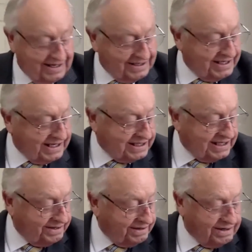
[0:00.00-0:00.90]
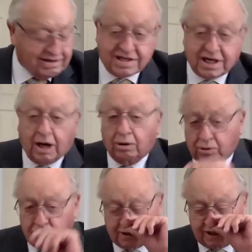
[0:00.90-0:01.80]
600
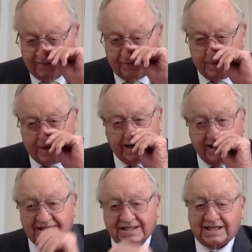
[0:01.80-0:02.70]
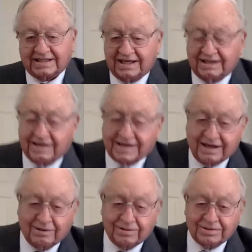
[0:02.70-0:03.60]
toes. If a man had 600
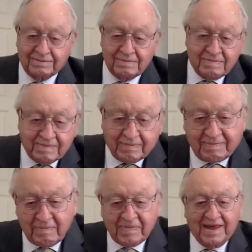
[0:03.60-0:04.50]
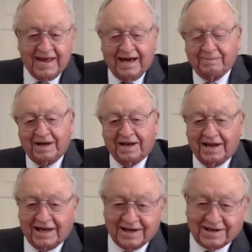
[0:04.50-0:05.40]
toes, that'd be a
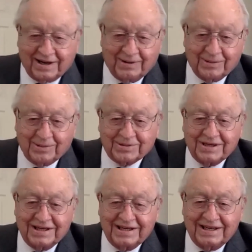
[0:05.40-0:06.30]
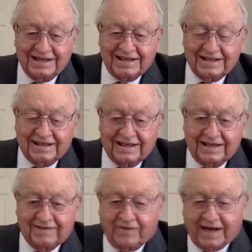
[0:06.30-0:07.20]
lot of toes.
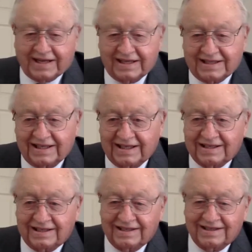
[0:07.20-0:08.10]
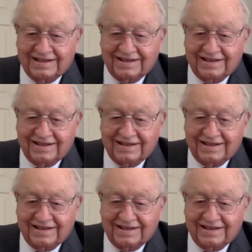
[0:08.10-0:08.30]
In fact, as he